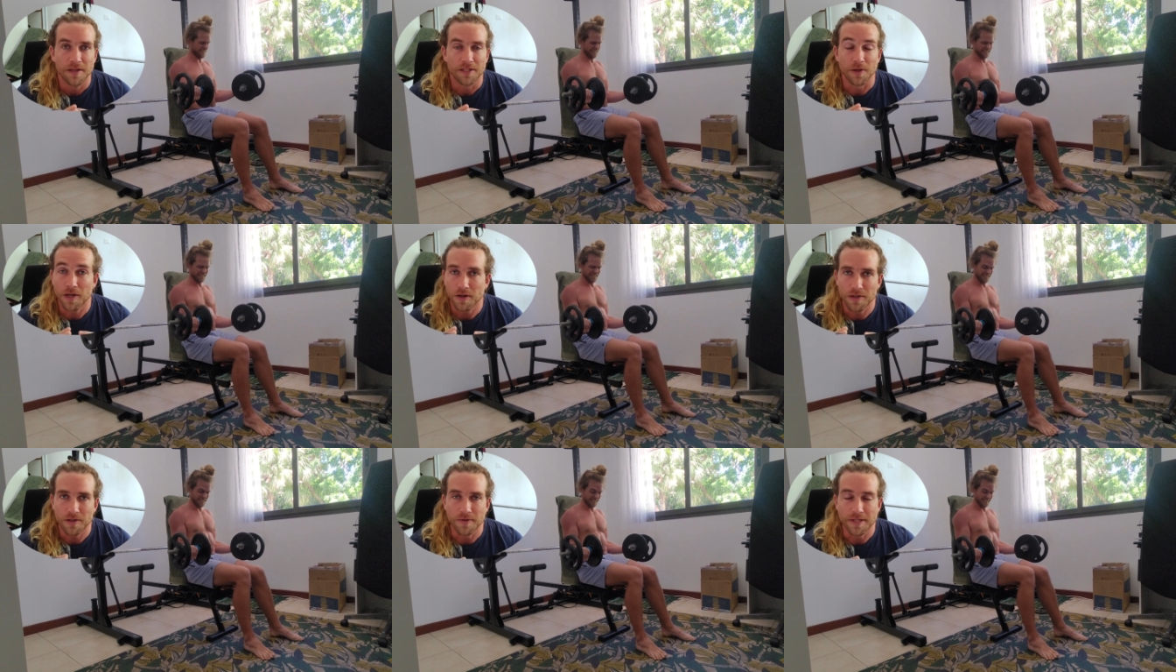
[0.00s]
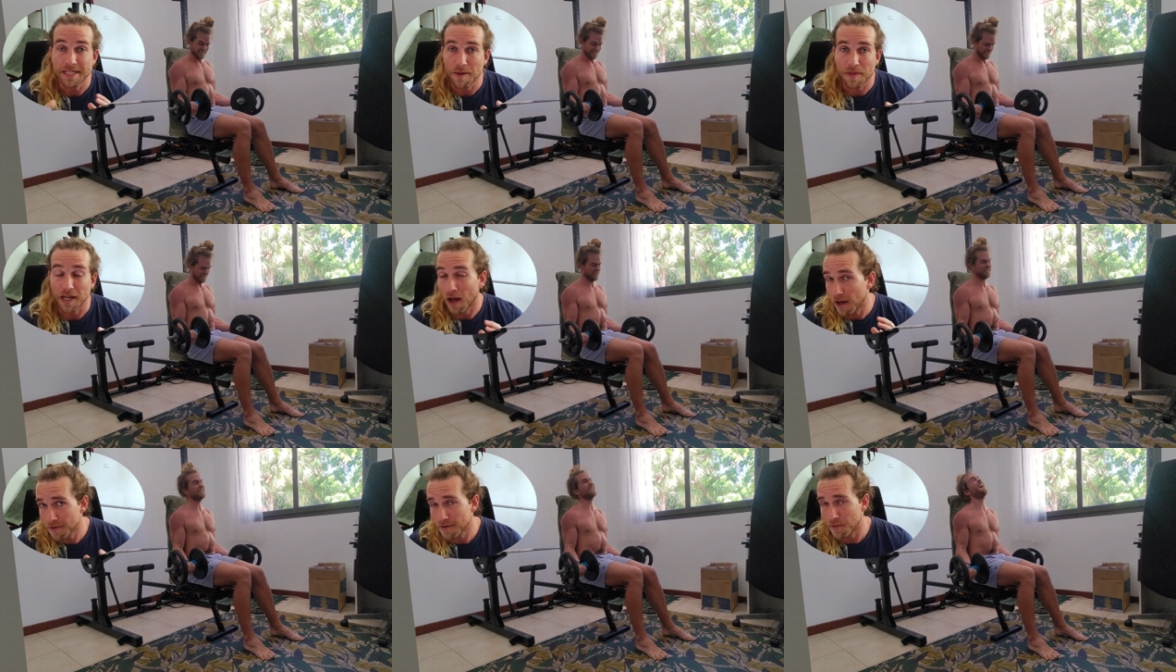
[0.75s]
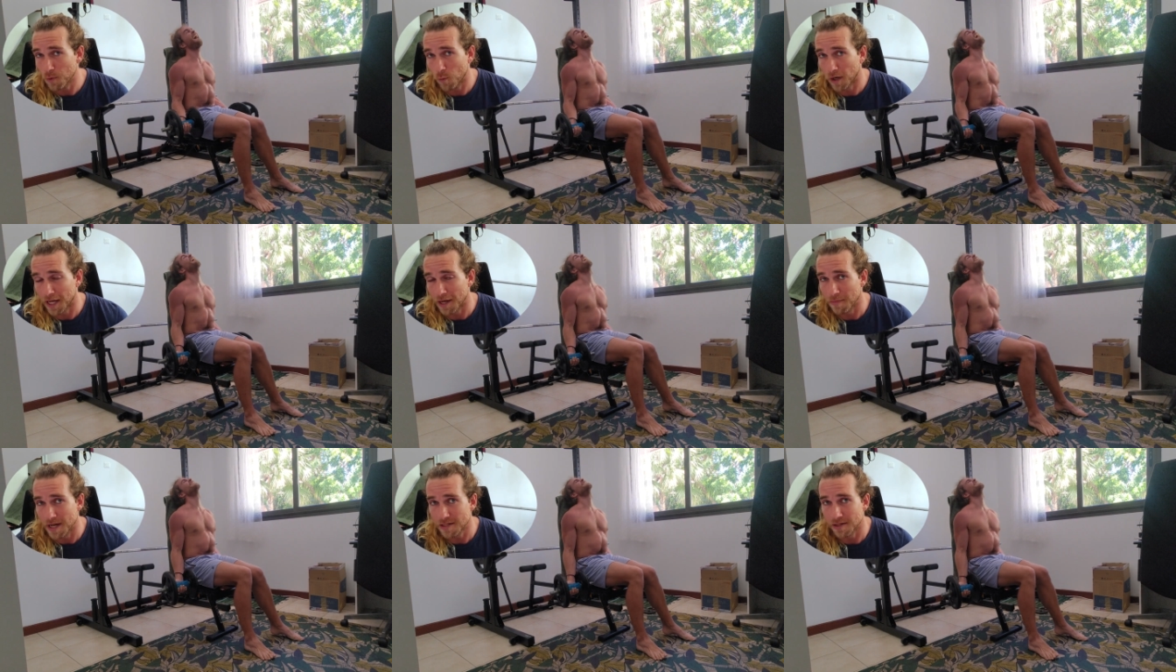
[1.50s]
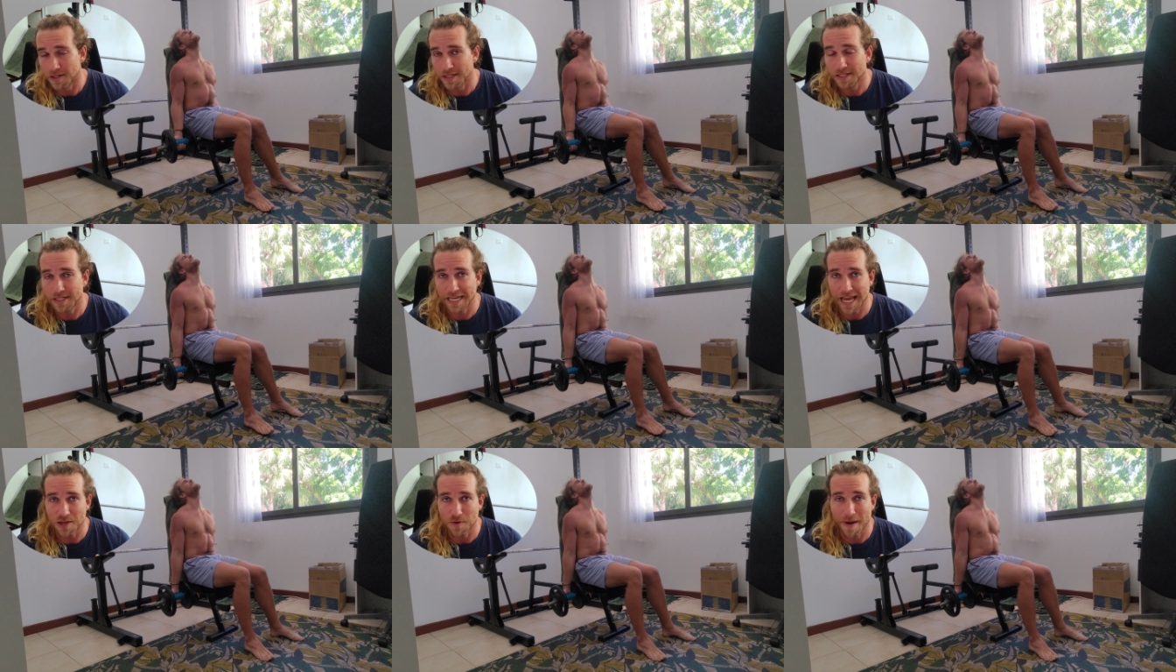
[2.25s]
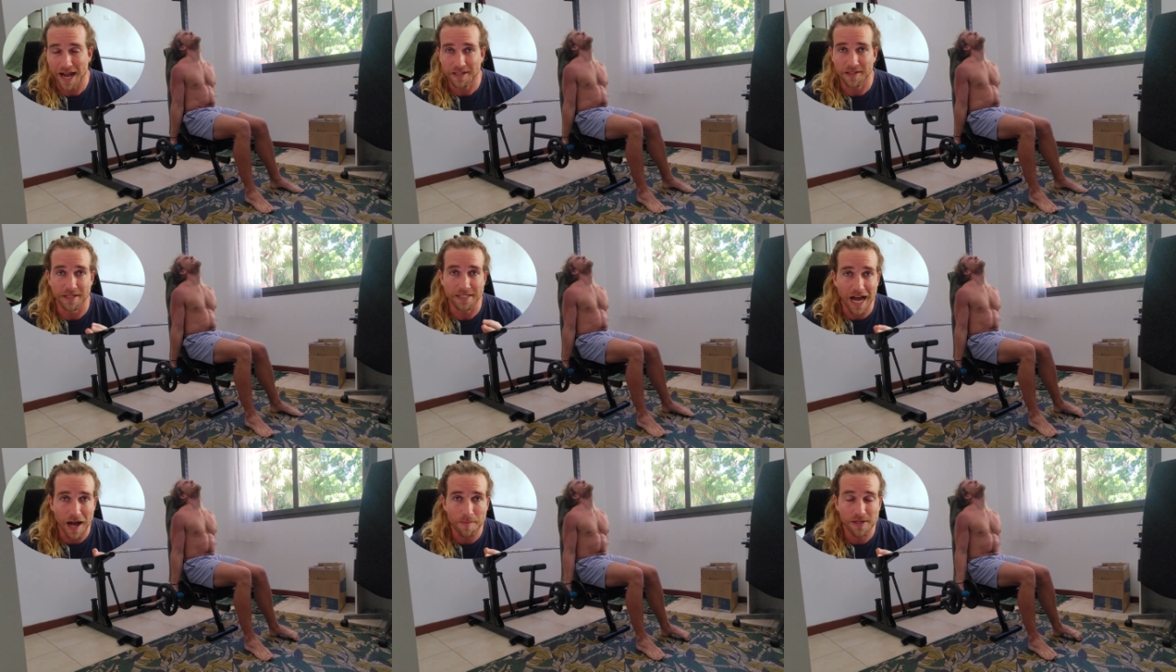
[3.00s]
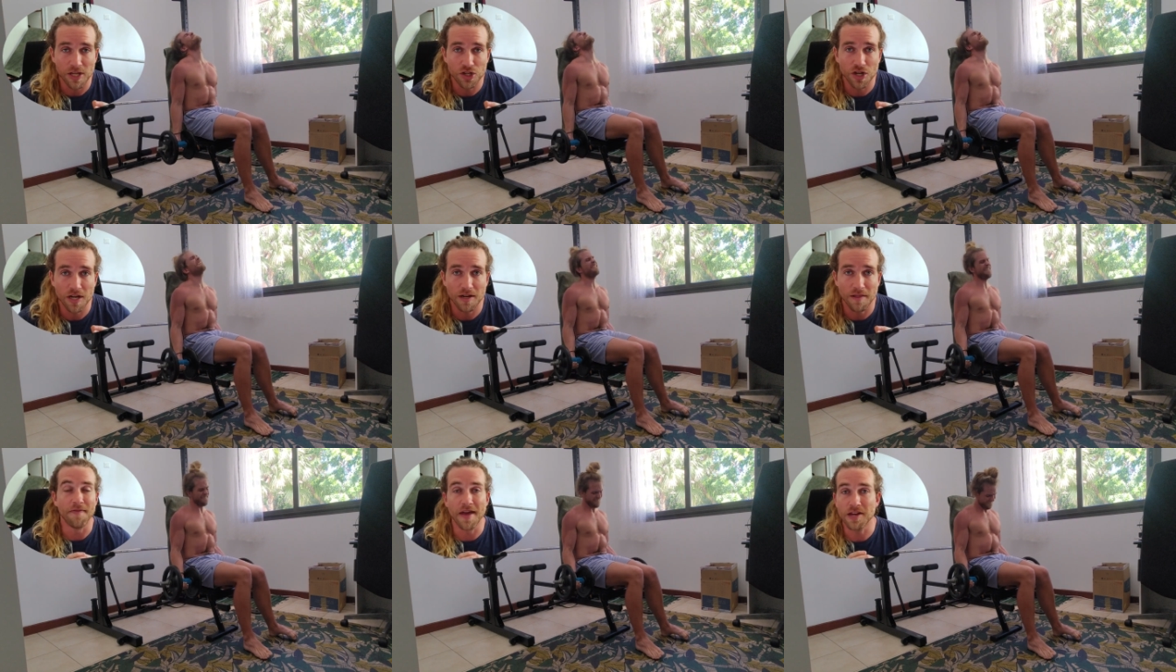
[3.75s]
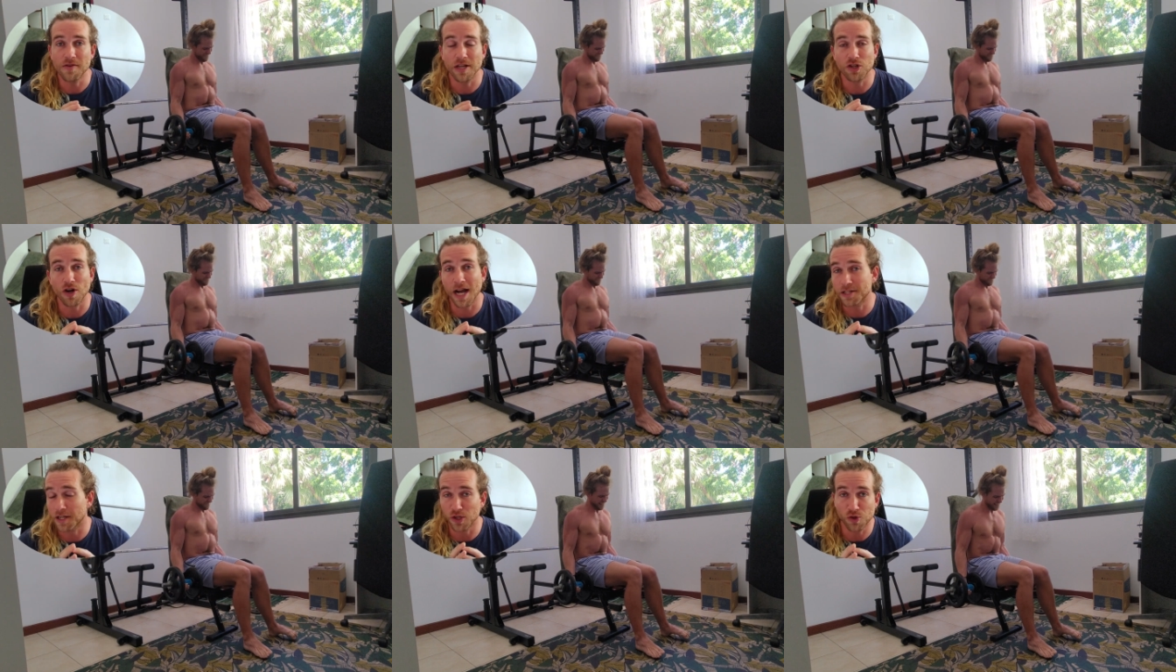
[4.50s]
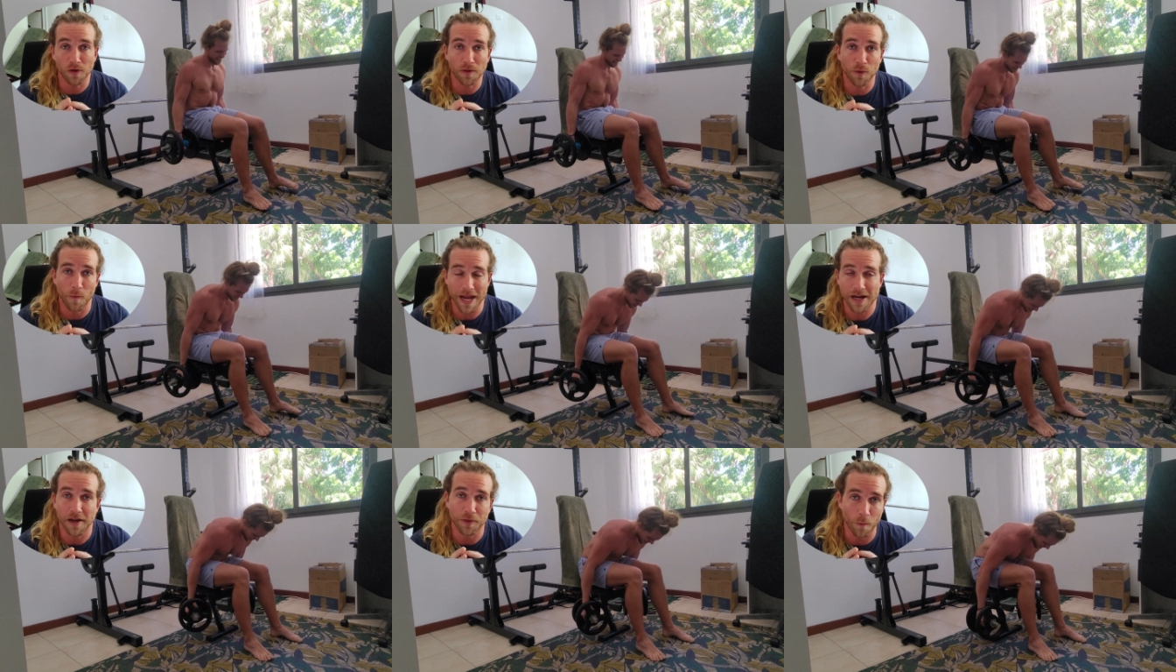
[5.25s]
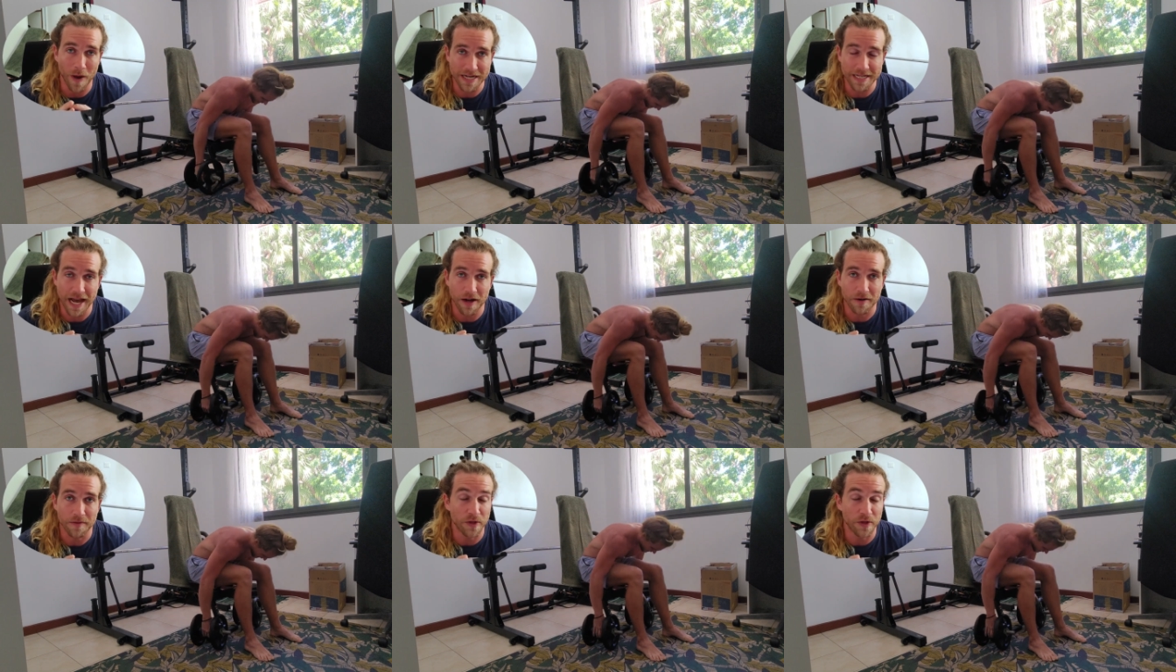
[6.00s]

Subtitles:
So here you use something other than the working muscles to get you back to the top position, and then you can try to control the weight on the way down.